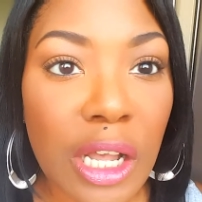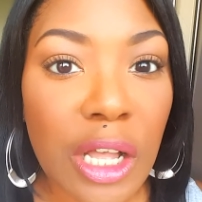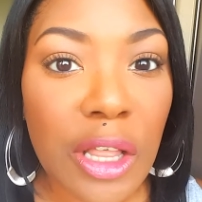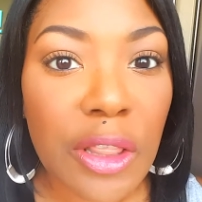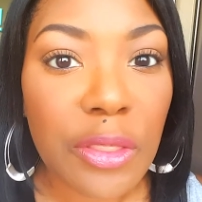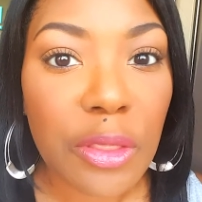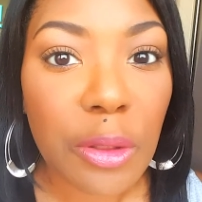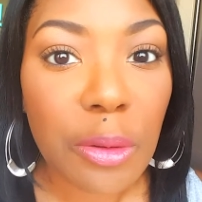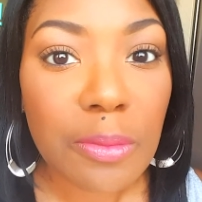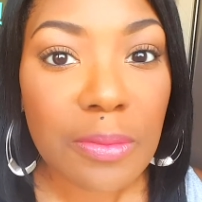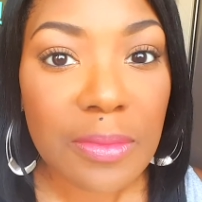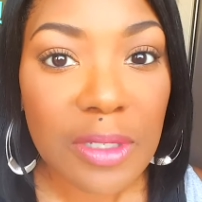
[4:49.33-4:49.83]

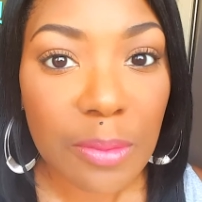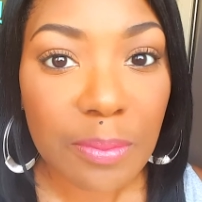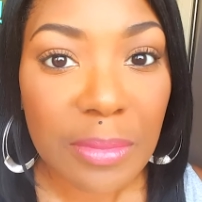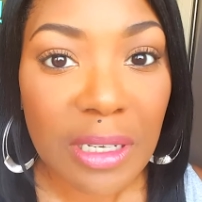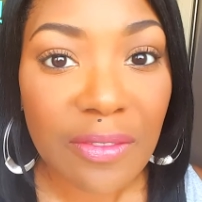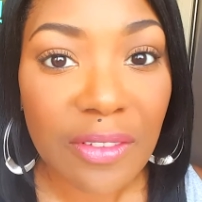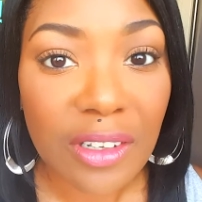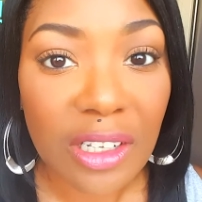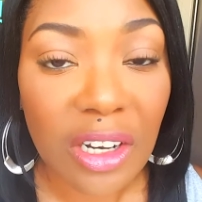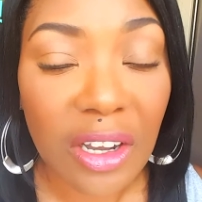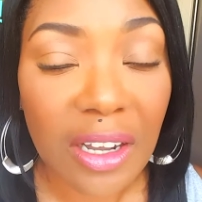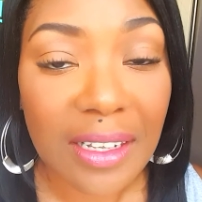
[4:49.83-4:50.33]
Thumbs up if
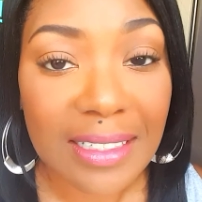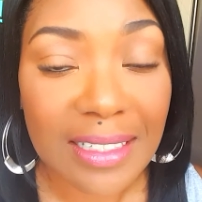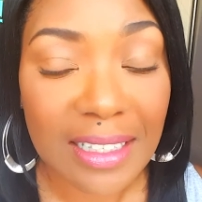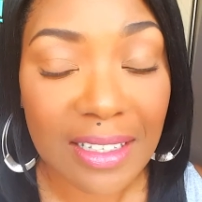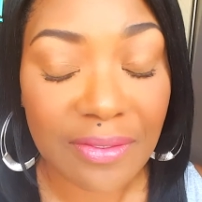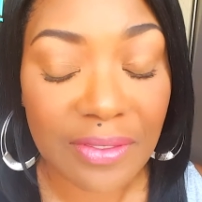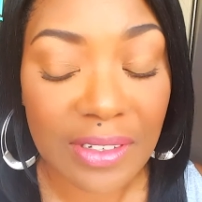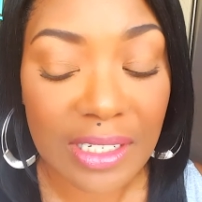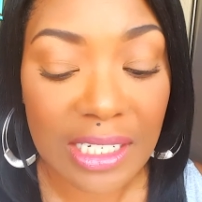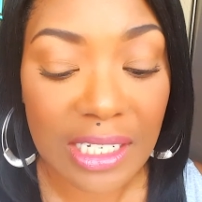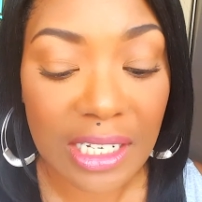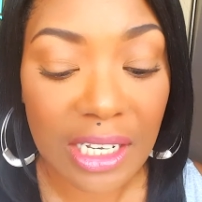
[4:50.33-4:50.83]
you liked the
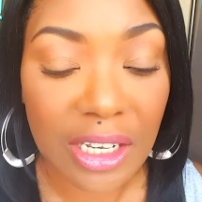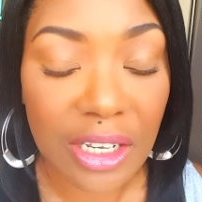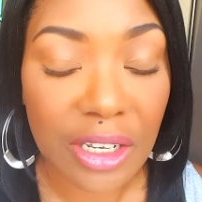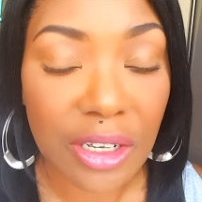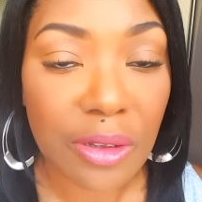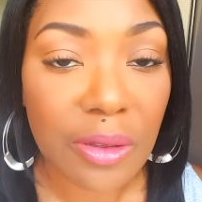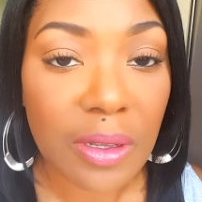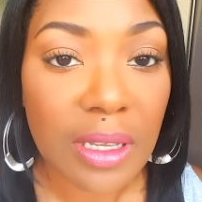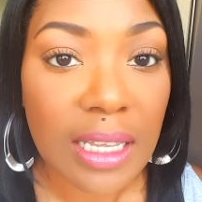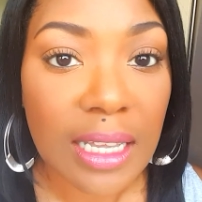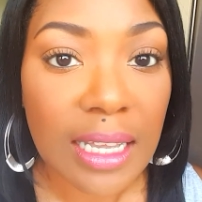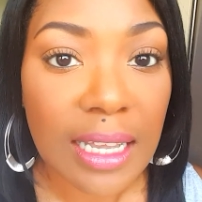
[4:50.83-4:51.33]
video,
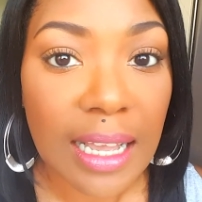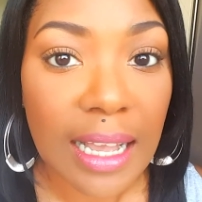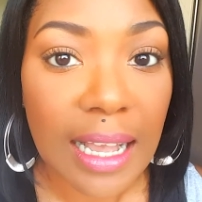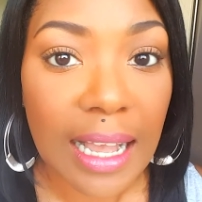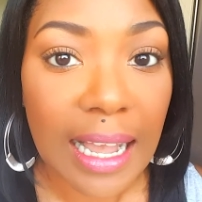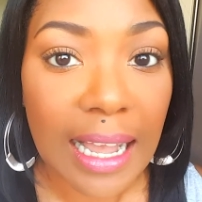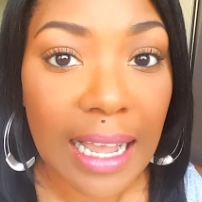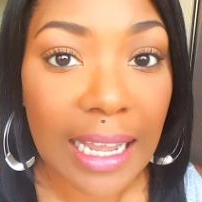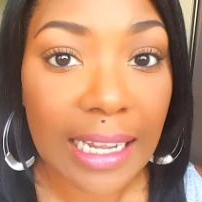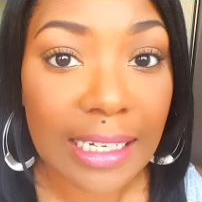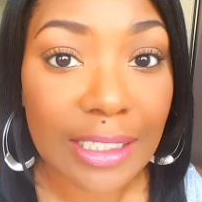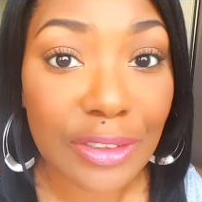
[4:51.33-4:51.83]

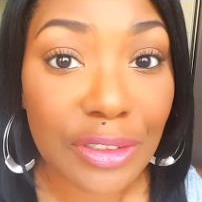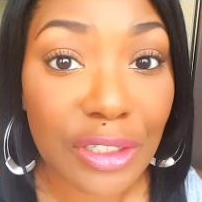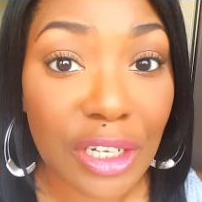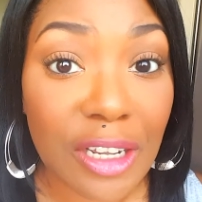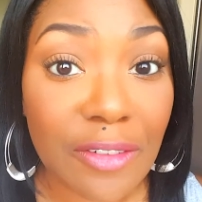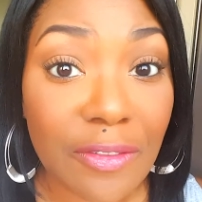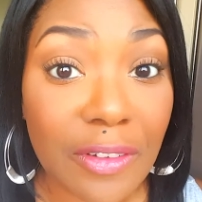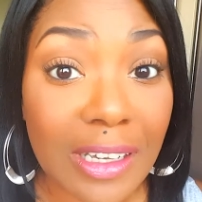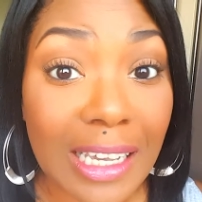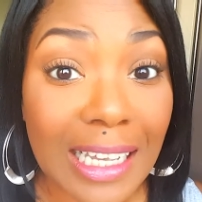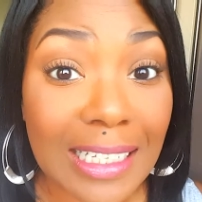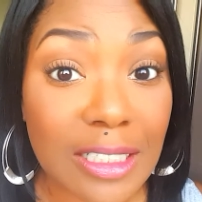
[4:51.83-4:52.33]
and don't
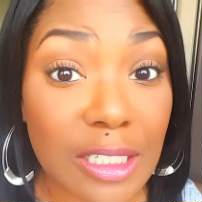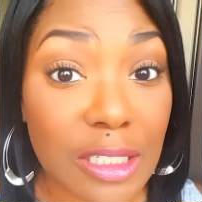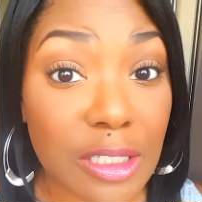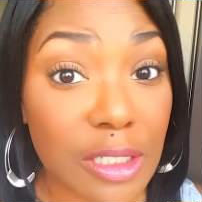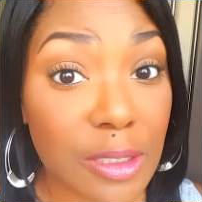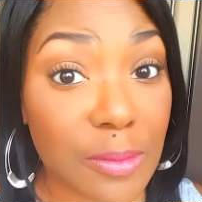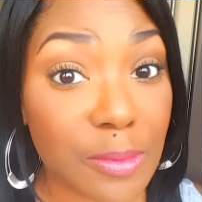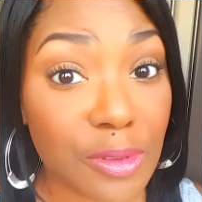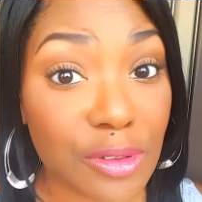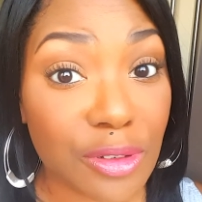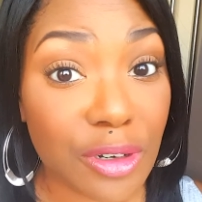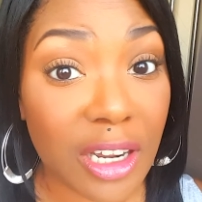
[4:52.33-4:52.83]
forget to
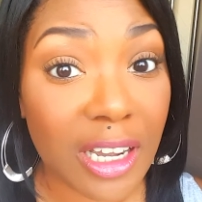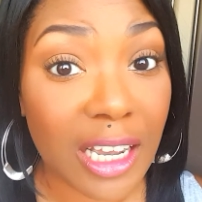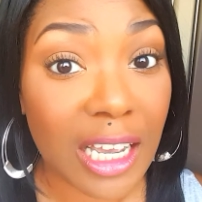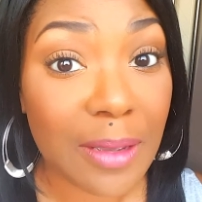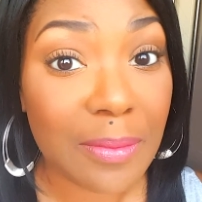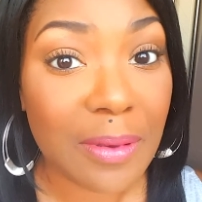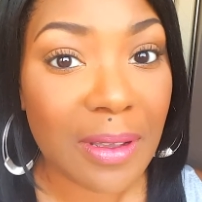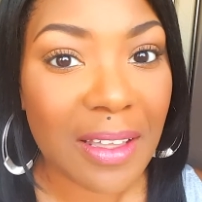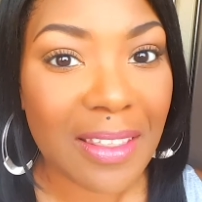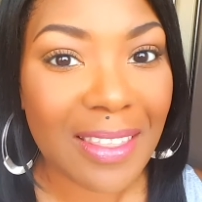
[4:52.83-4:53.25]
subscribe.